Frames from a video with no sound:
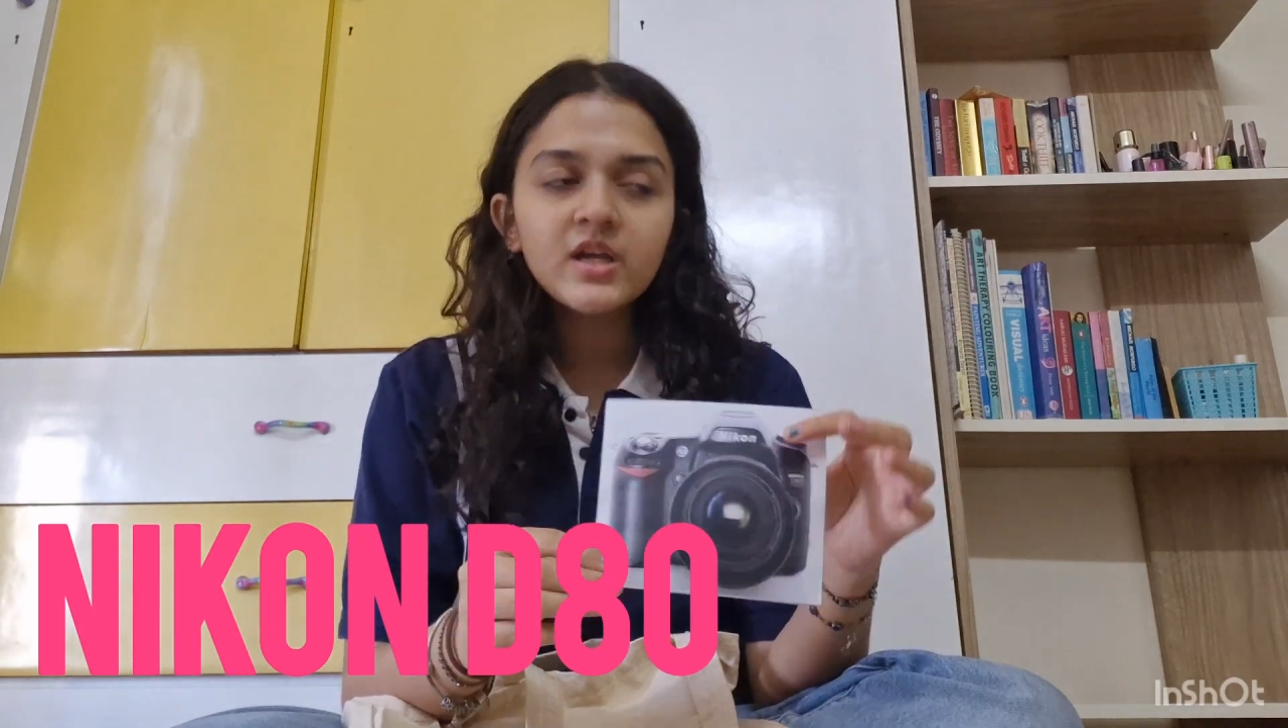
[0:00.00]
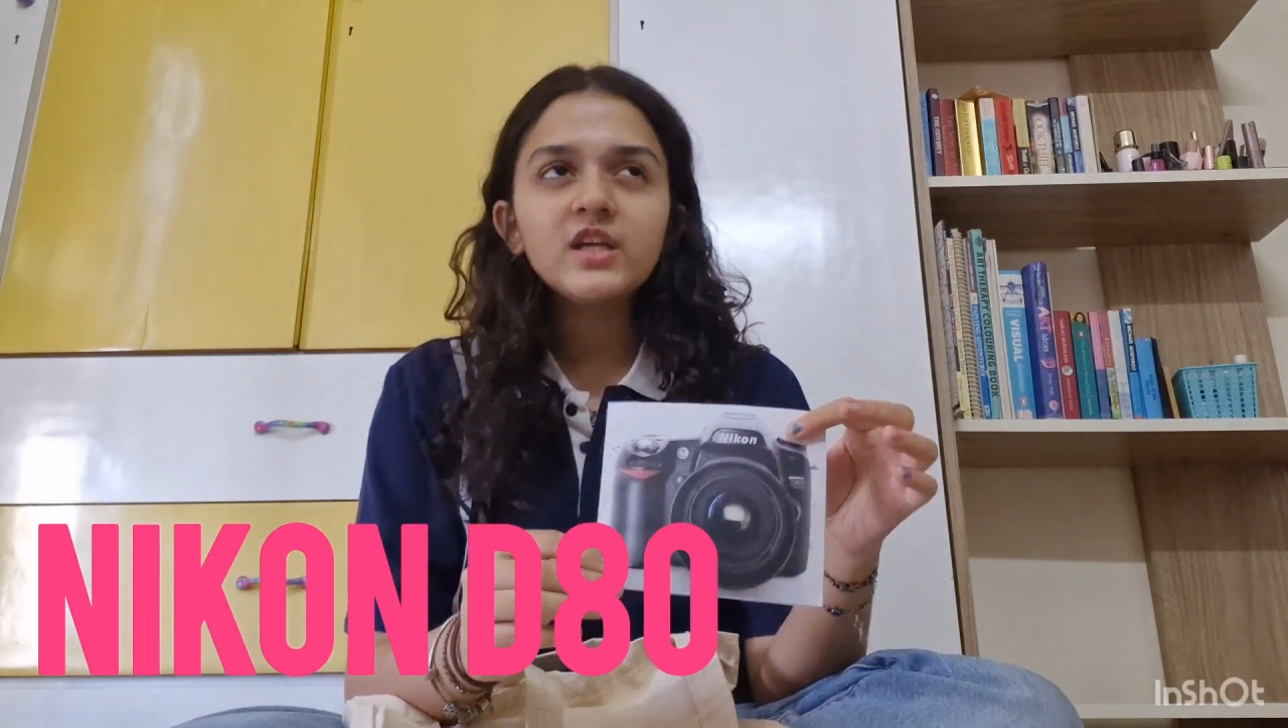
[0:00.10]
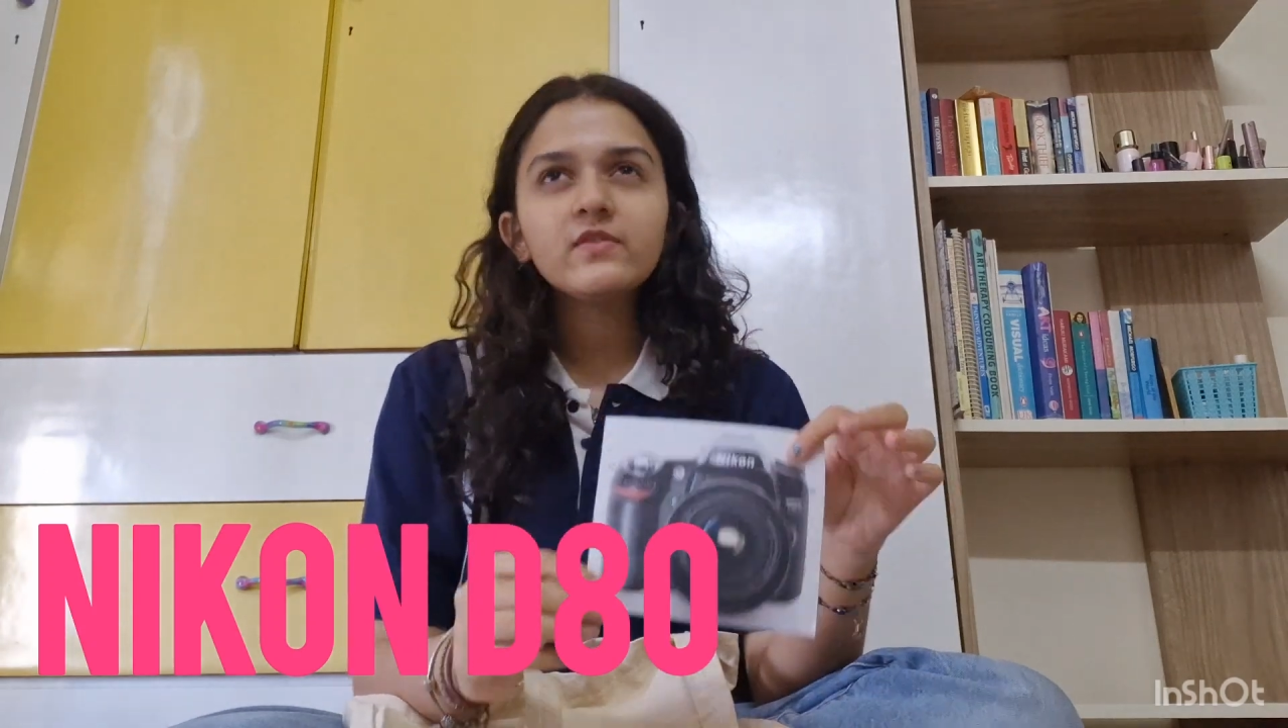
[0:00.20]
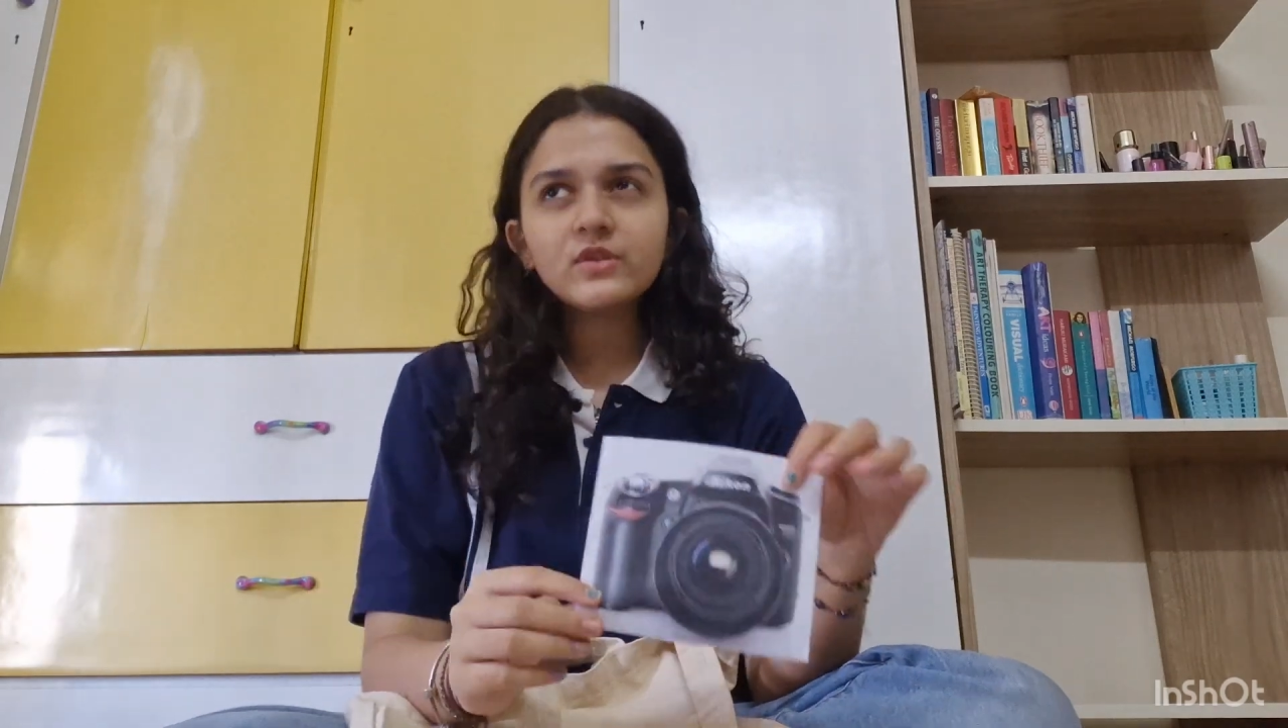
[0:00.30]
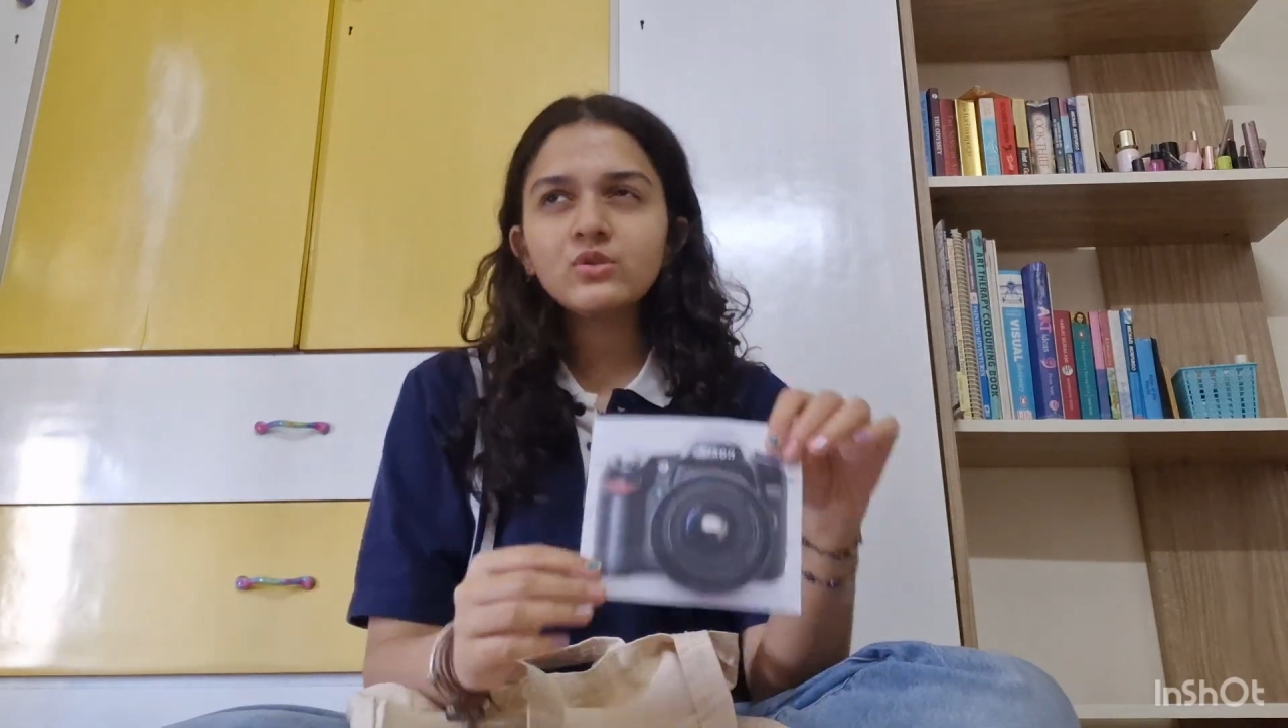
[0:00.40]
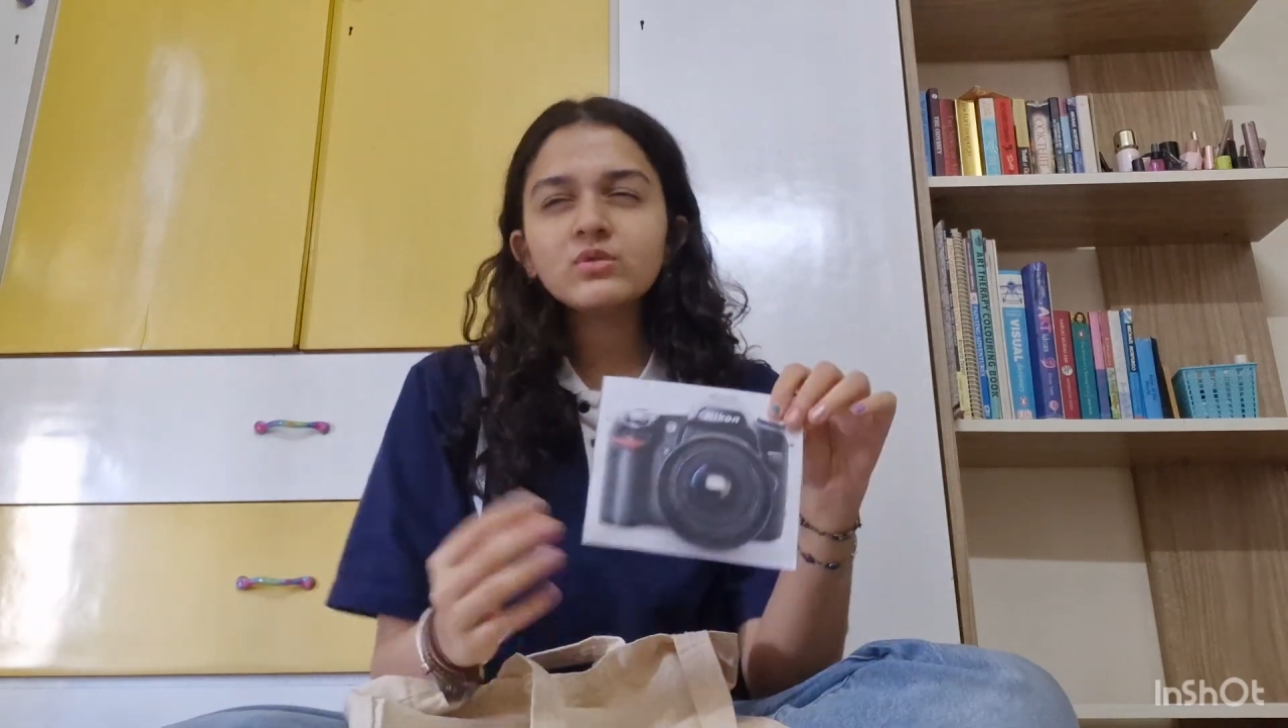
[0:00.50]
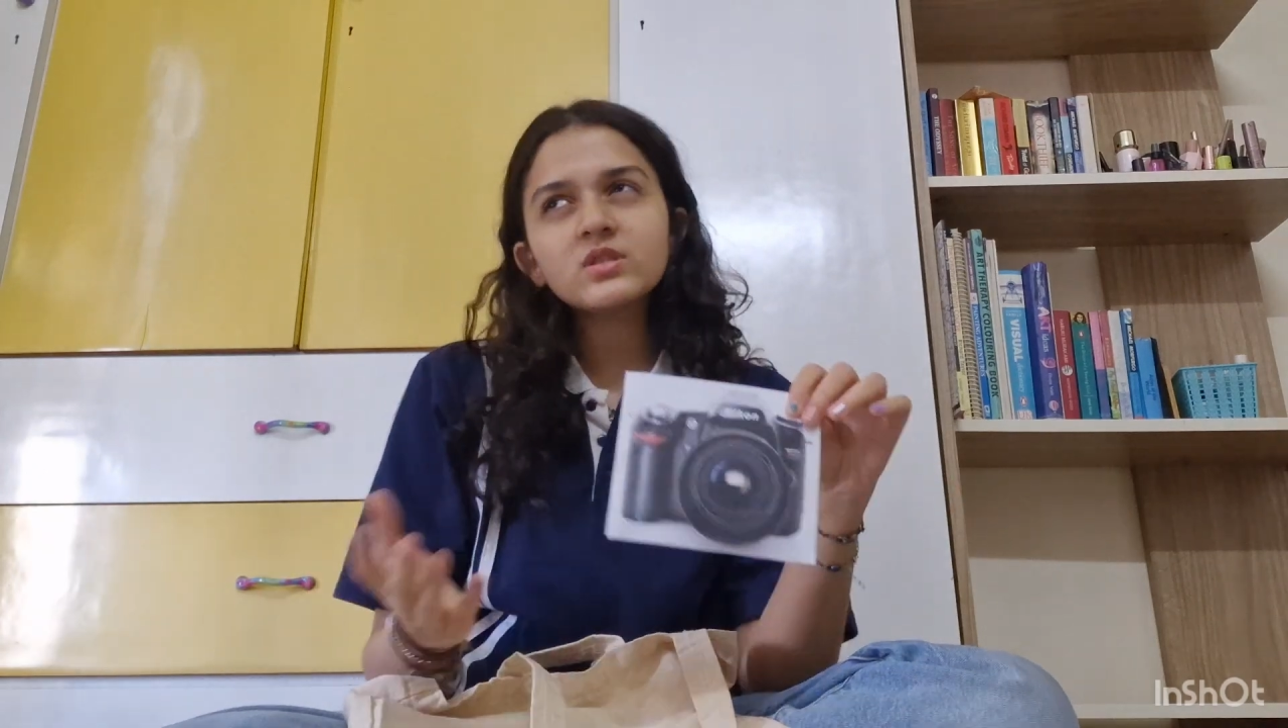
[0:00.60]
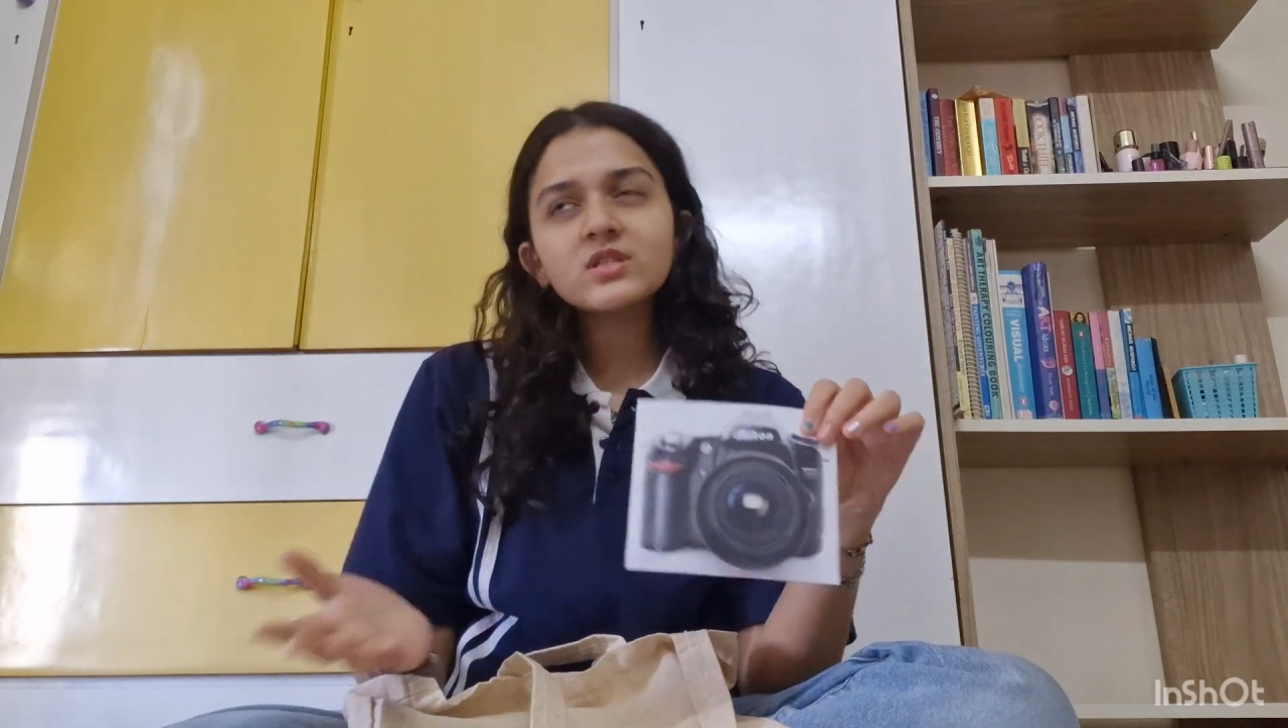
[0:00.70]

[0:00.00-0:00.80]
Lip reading: Even though it's